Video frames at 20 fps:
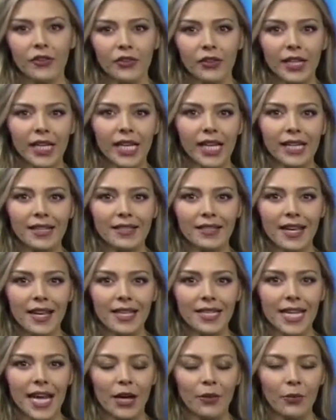Angelique, I
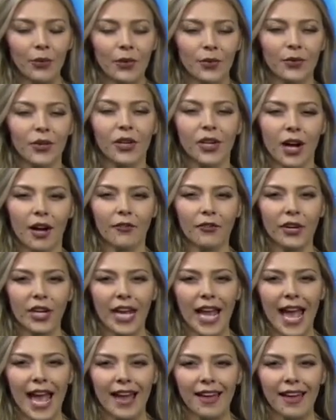sat down with a recovering